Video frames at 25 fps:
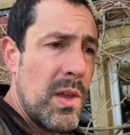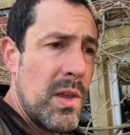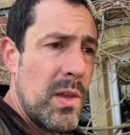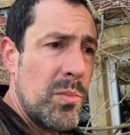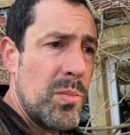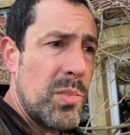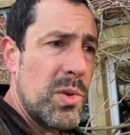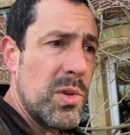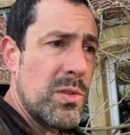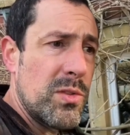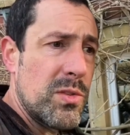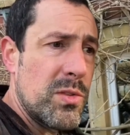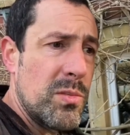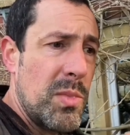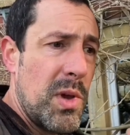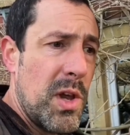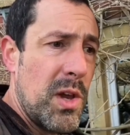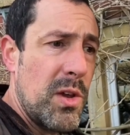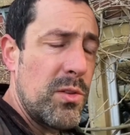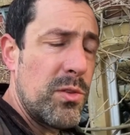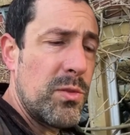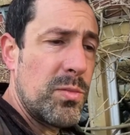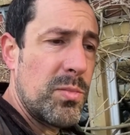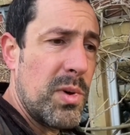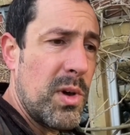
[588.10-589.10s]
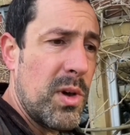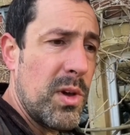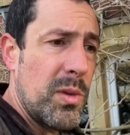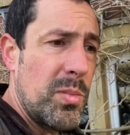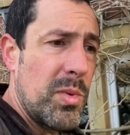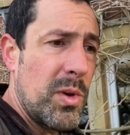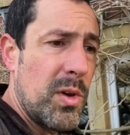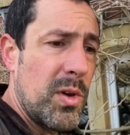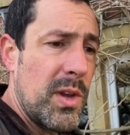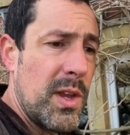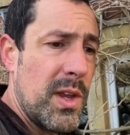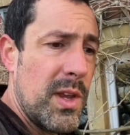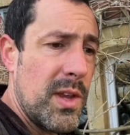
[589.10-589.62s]
put some hose pipe
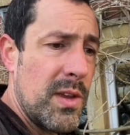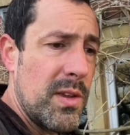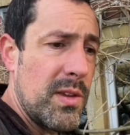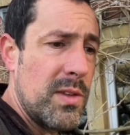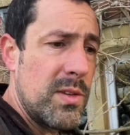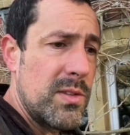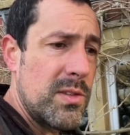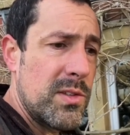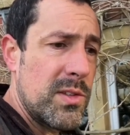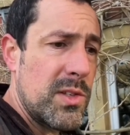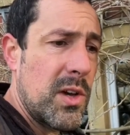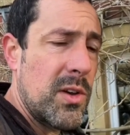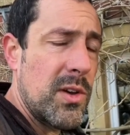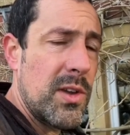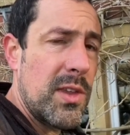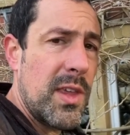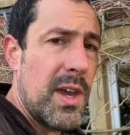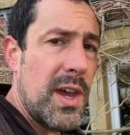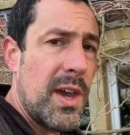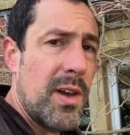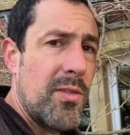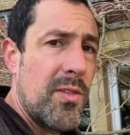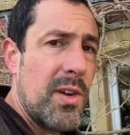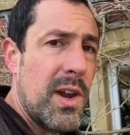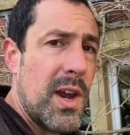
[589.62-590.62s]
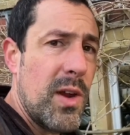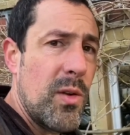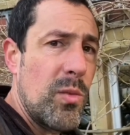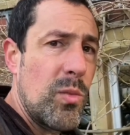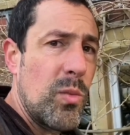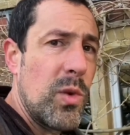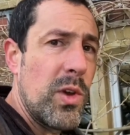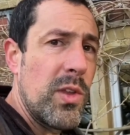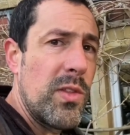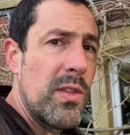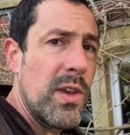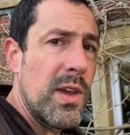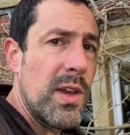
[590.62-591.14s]
on it and tie that round
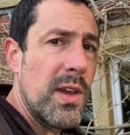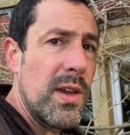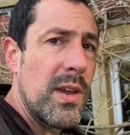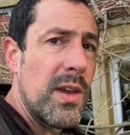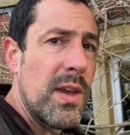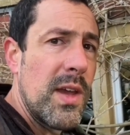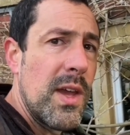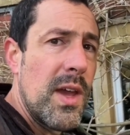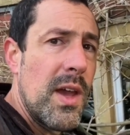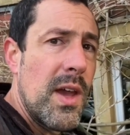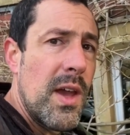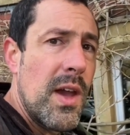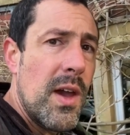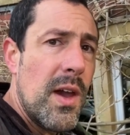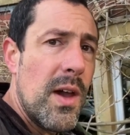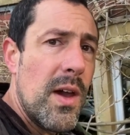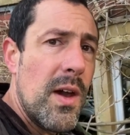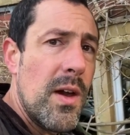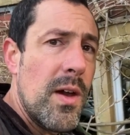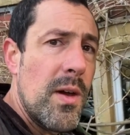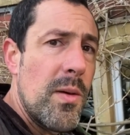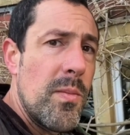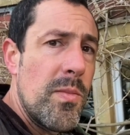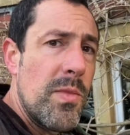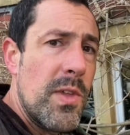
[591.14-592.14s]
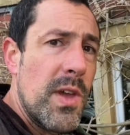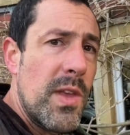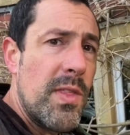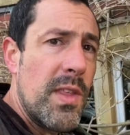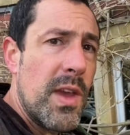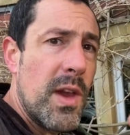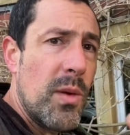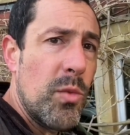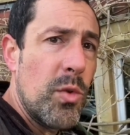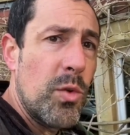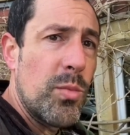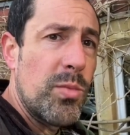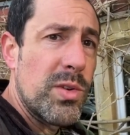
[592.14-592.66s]
with it, then
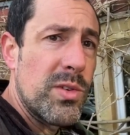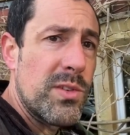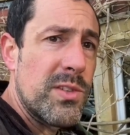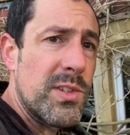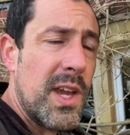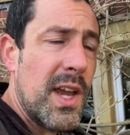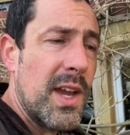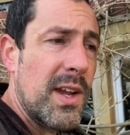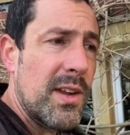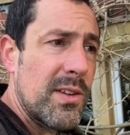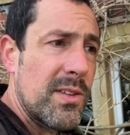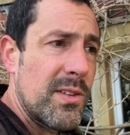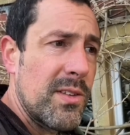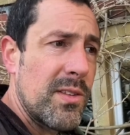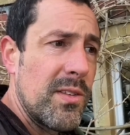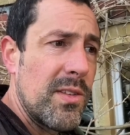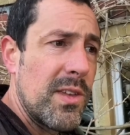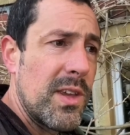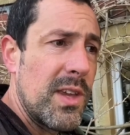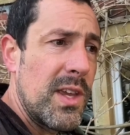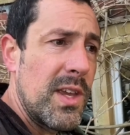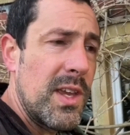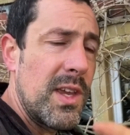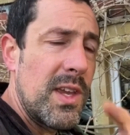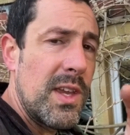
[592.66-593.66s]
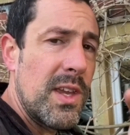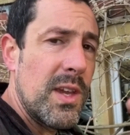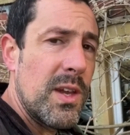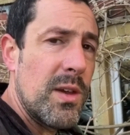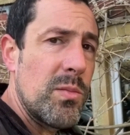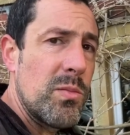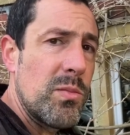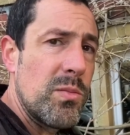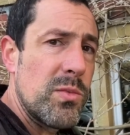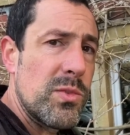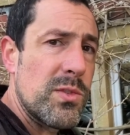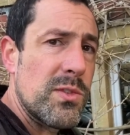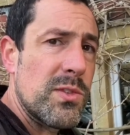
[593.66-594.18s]
that will protect
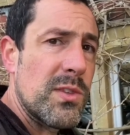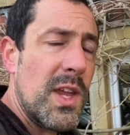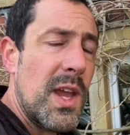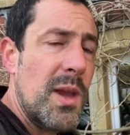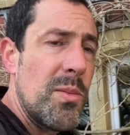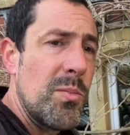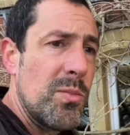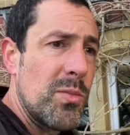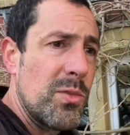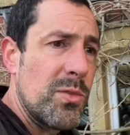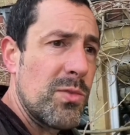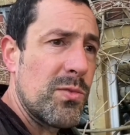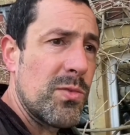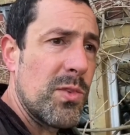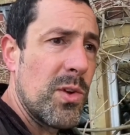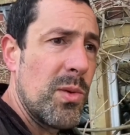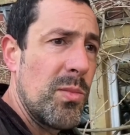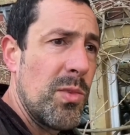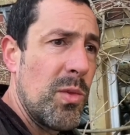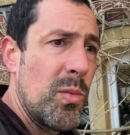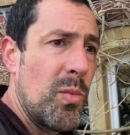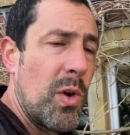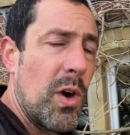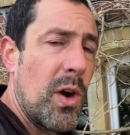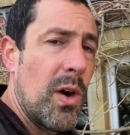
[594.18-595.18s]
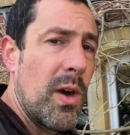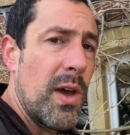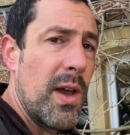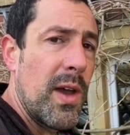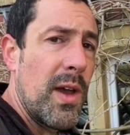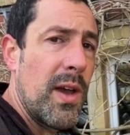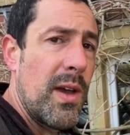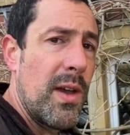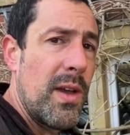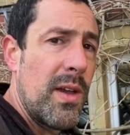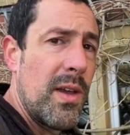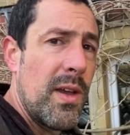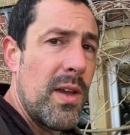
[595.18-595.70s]
the stems from the wire,
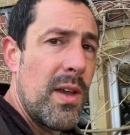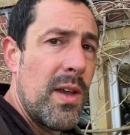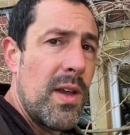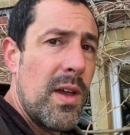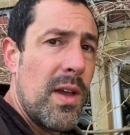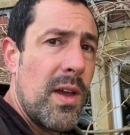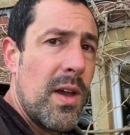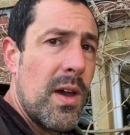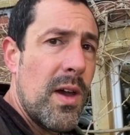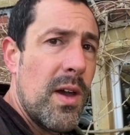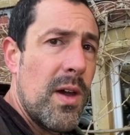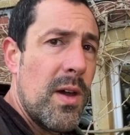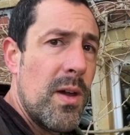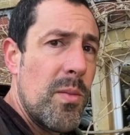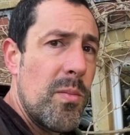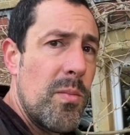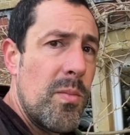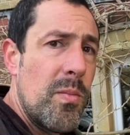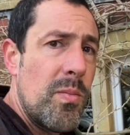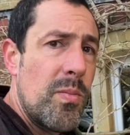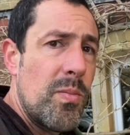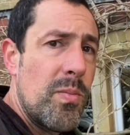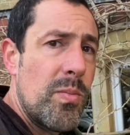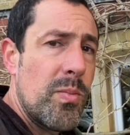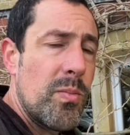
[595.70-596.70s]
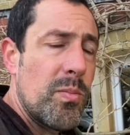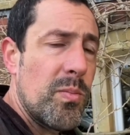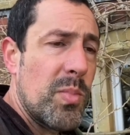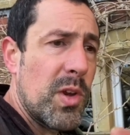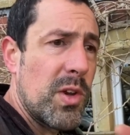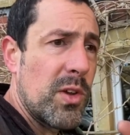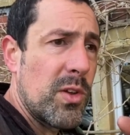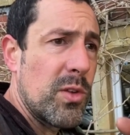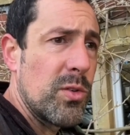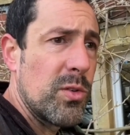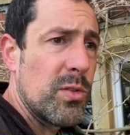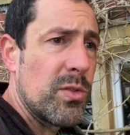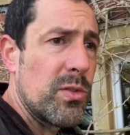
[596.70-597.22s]
but of
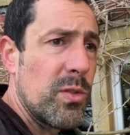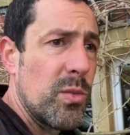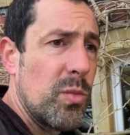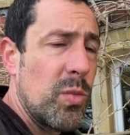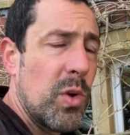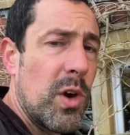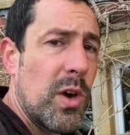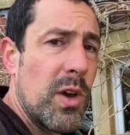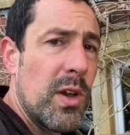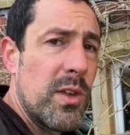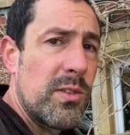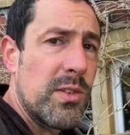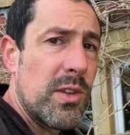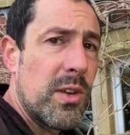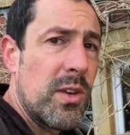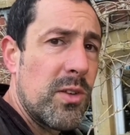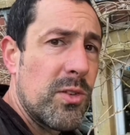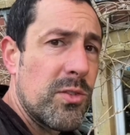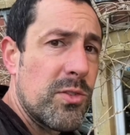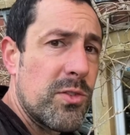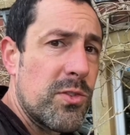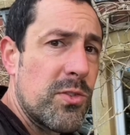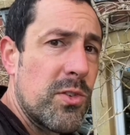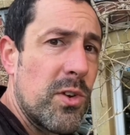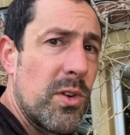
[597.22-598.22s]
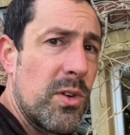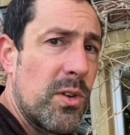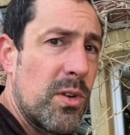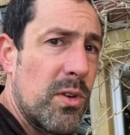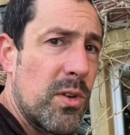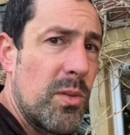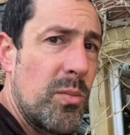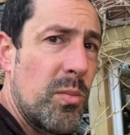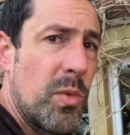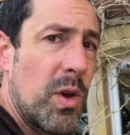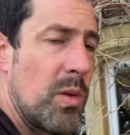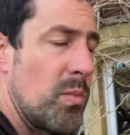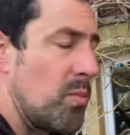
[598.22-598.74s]
course the wire is a lot stronger
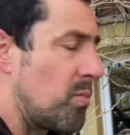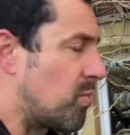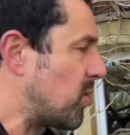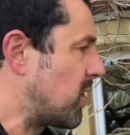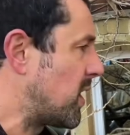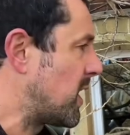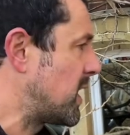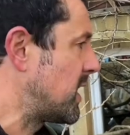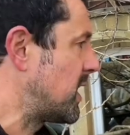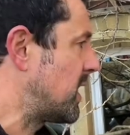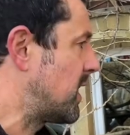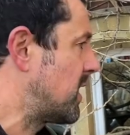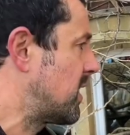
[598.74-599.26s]
and won't break,